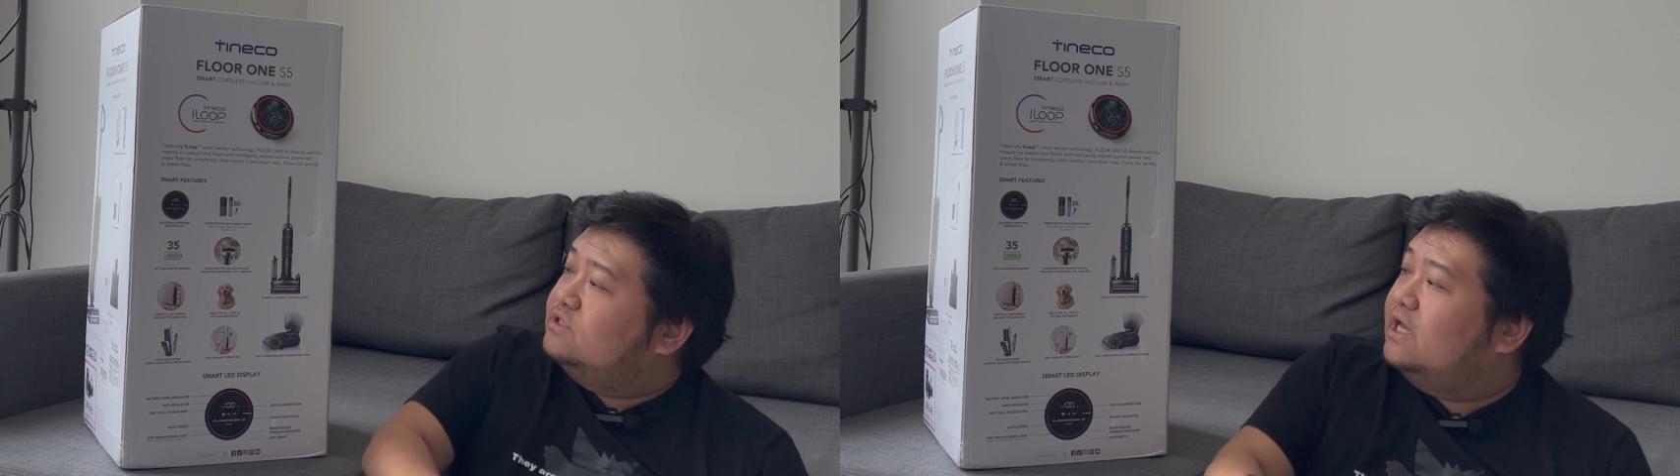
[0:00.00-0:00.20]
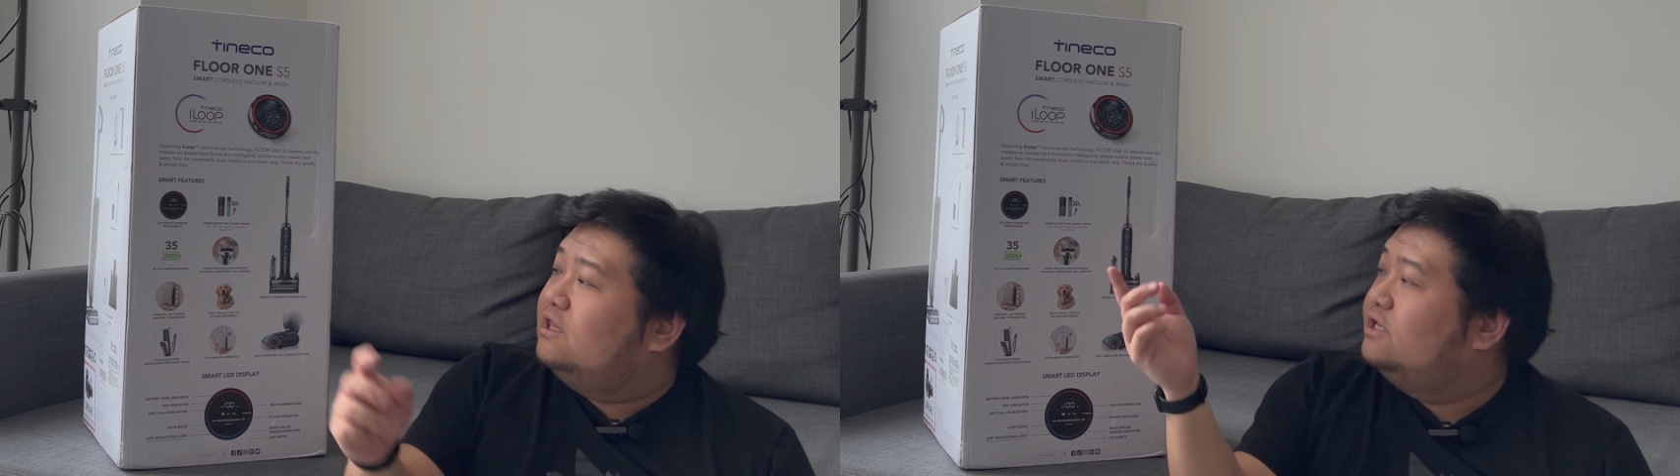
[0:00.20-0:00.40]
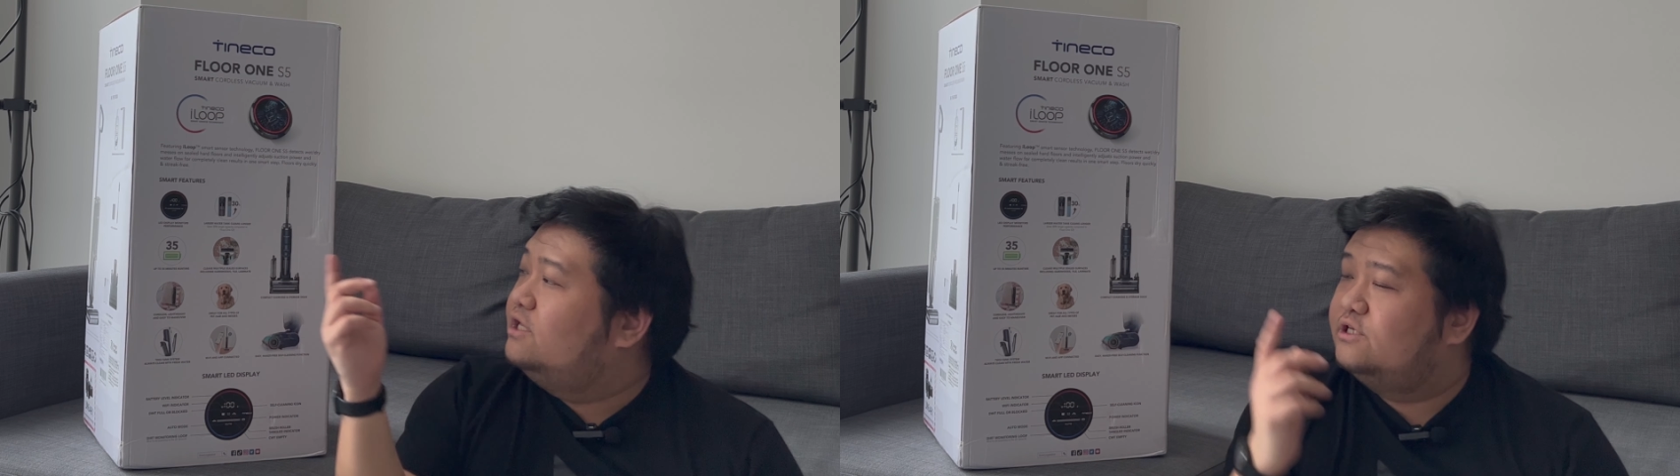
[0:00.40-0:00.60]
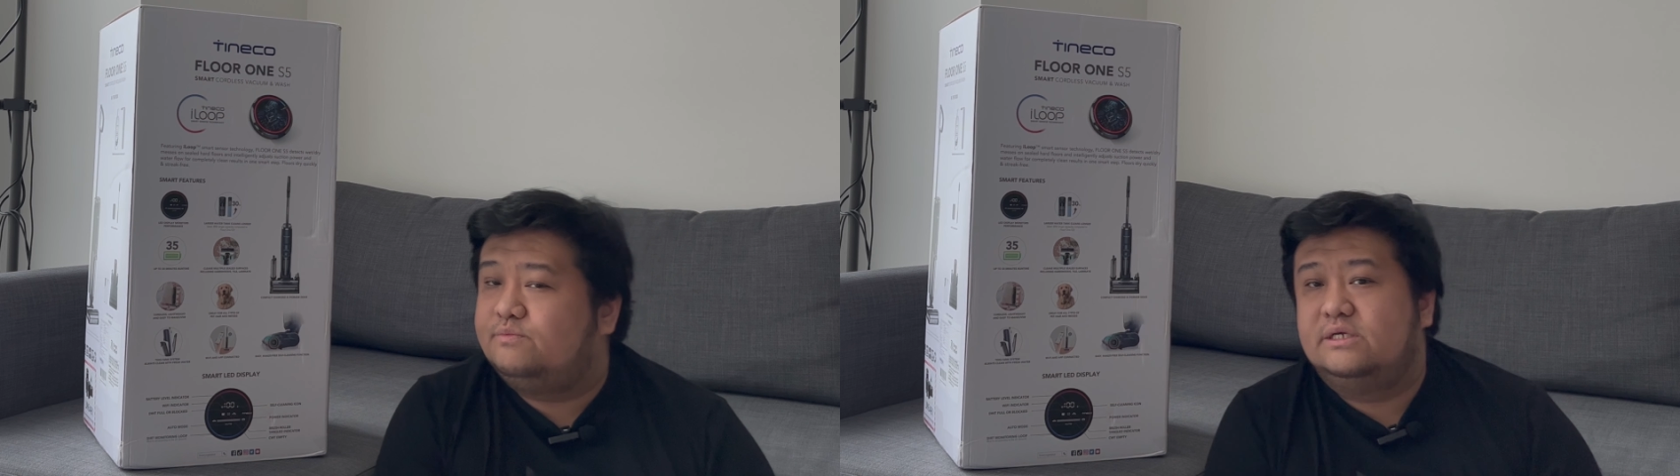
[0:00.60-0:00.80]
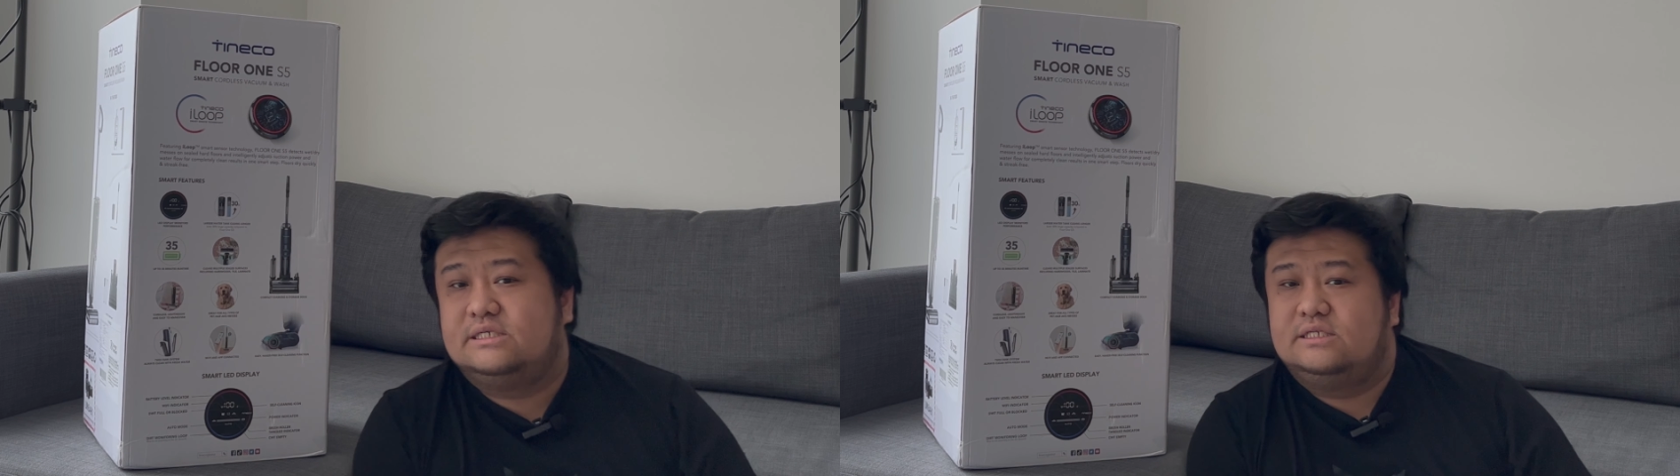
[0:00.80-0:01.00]
the LED
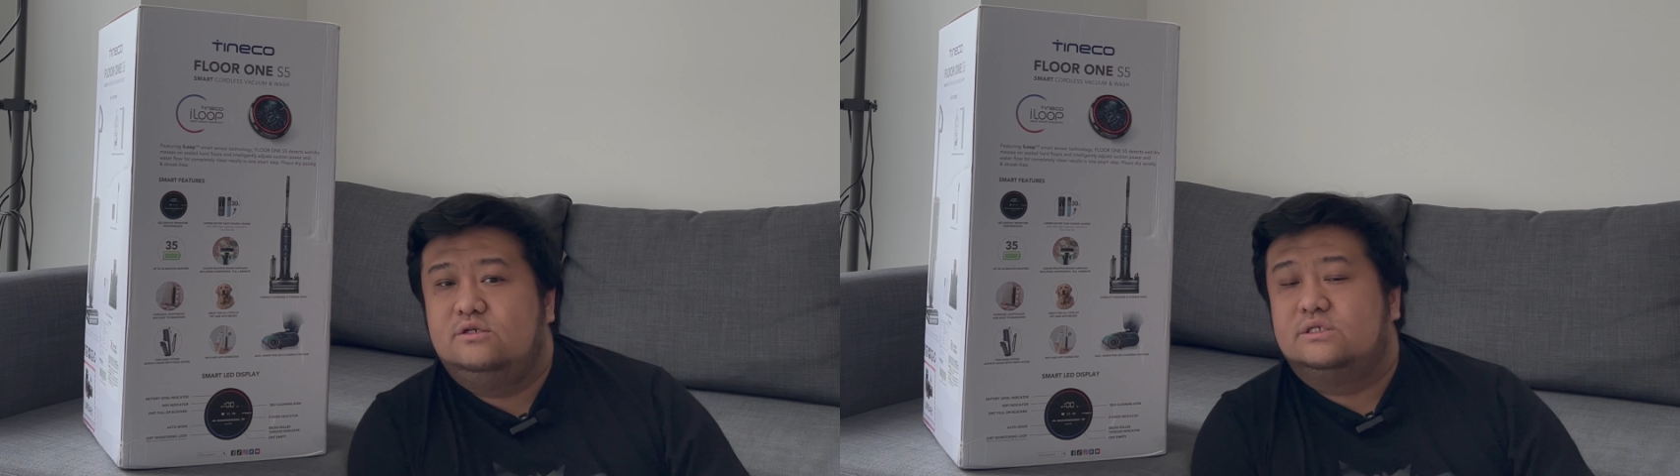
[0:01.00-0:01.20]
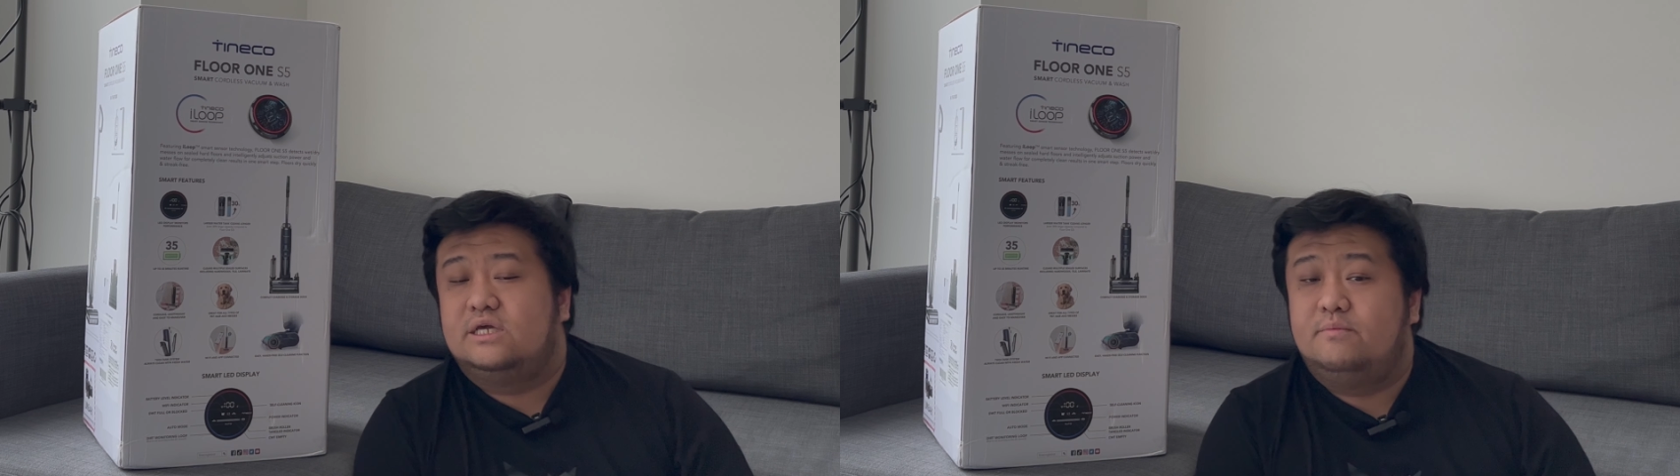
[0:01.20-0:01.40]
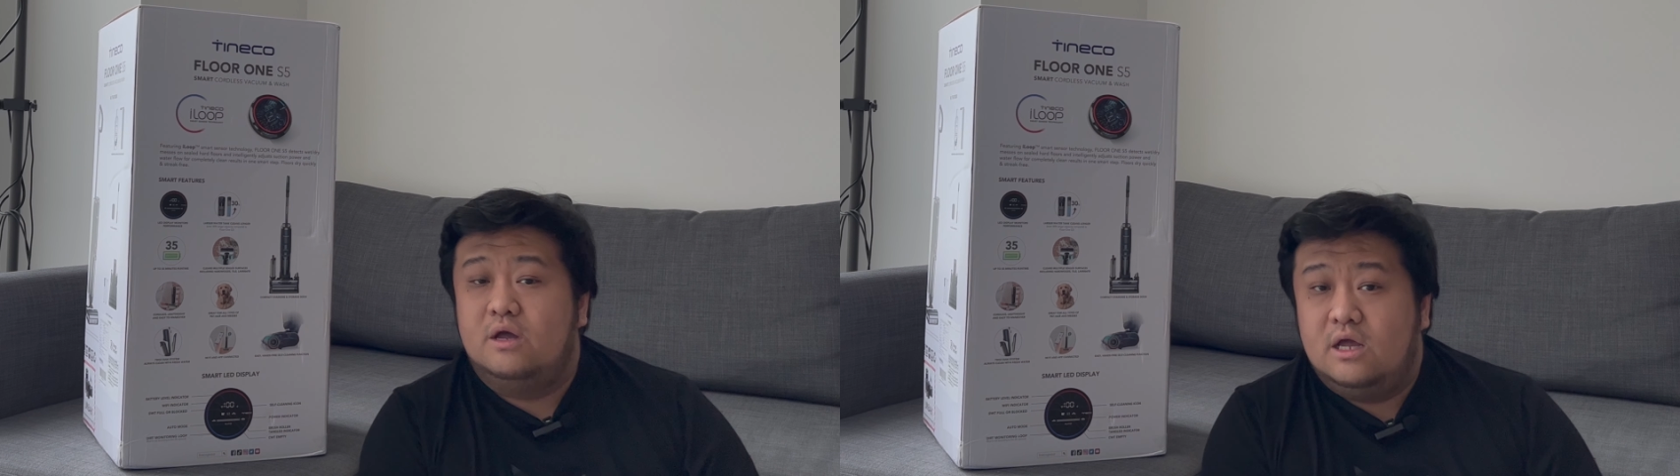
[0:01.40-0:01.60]
displays is still the same.